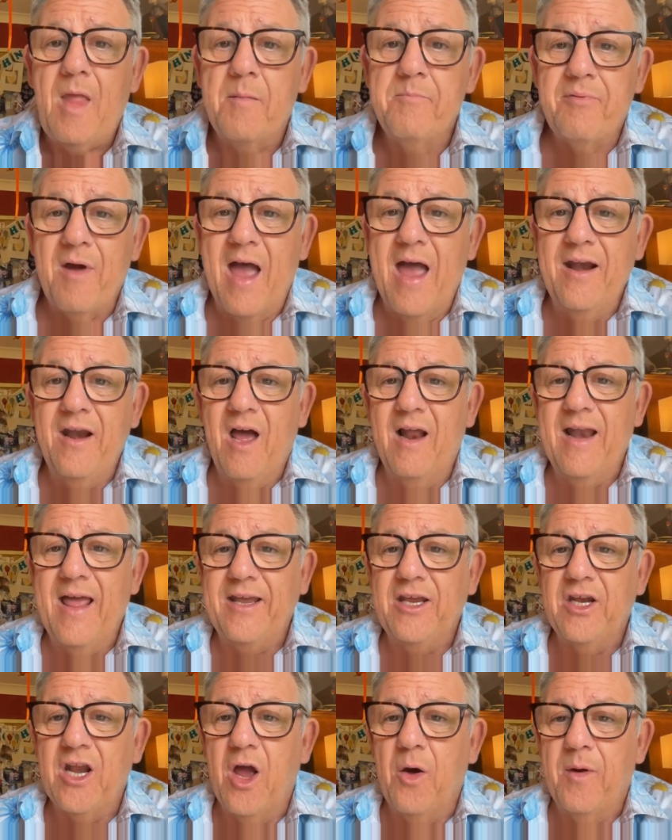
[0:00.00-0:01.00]
Brian, I'll
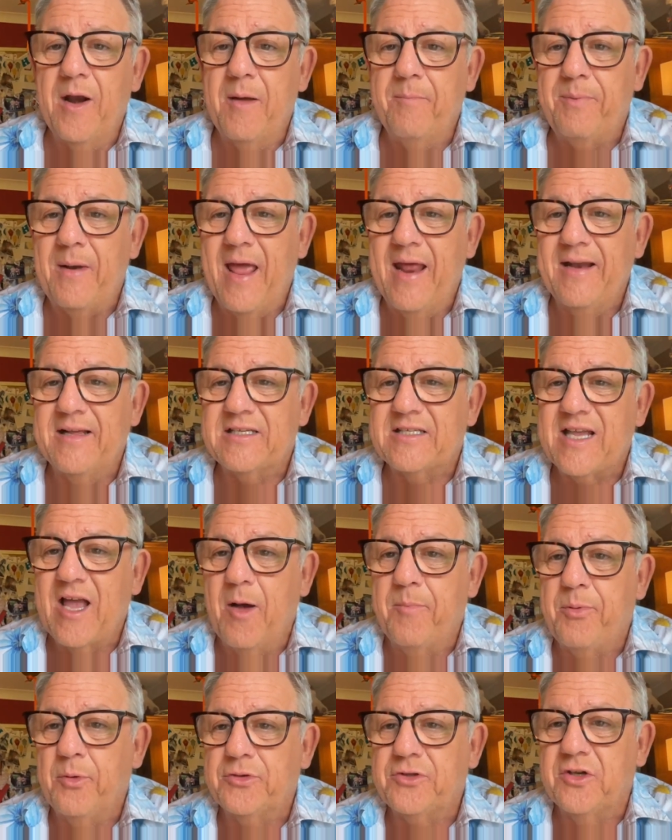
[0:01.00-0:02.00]
let you know when I'm playing at
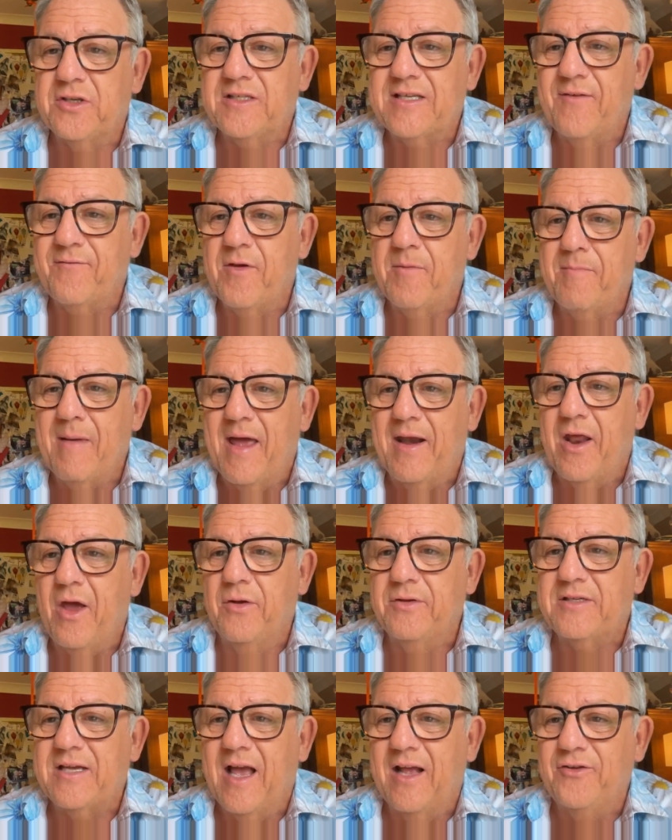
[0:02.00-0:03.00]
Starport on 7 Manor
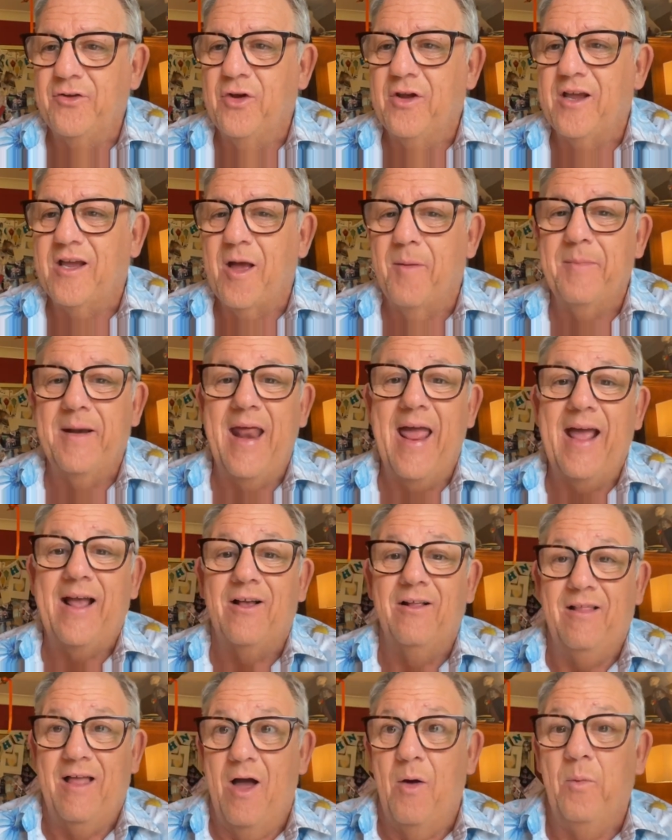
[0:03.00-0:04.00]
Hotel and you can come and
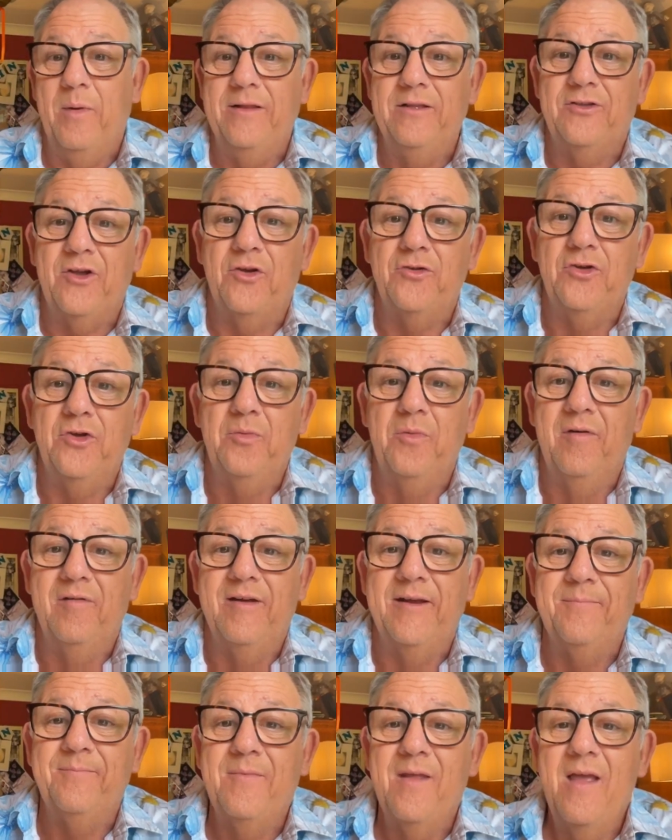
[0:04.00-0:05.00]
heckle. I will, don't you
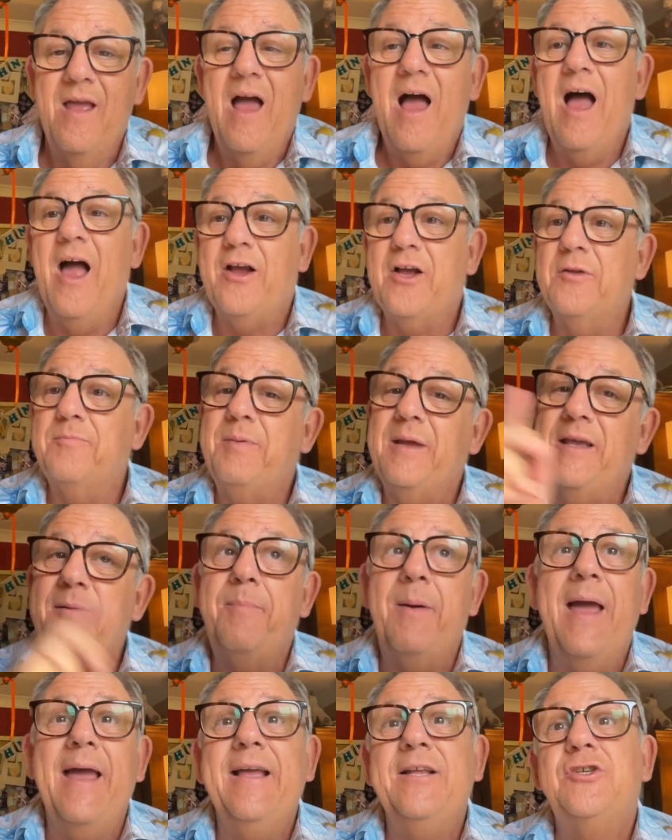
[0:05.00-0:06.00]
worry. I could be
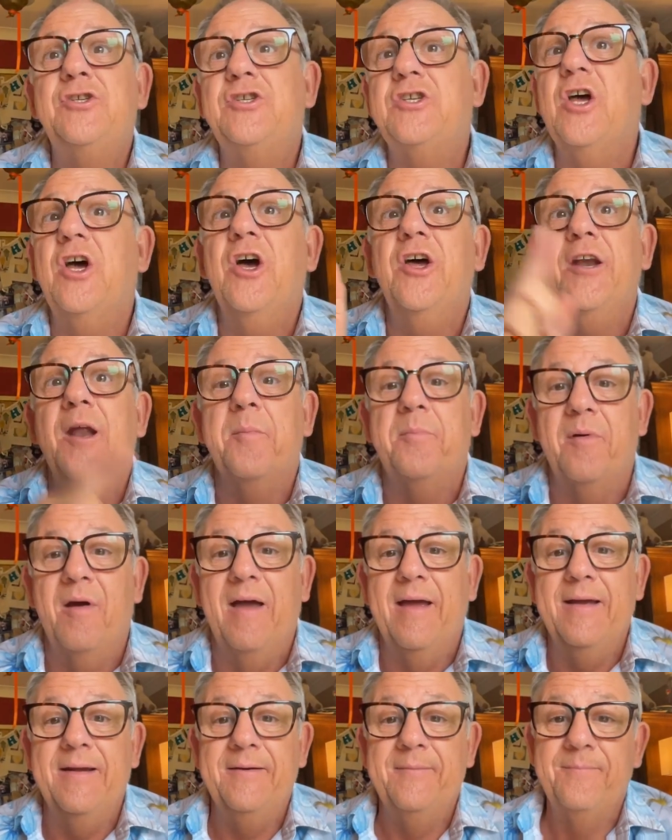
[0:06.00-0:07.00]
page turner,
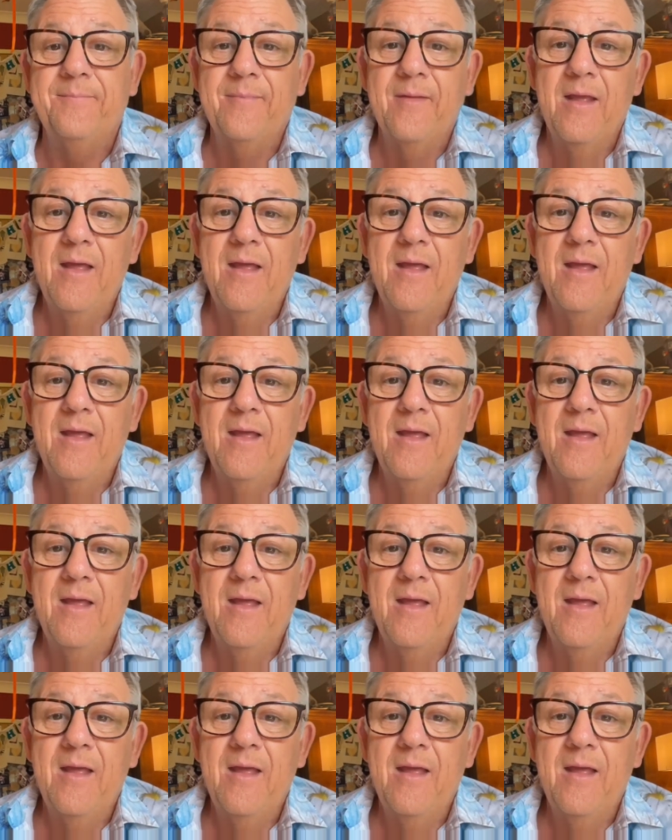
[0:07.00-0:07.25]
Brian.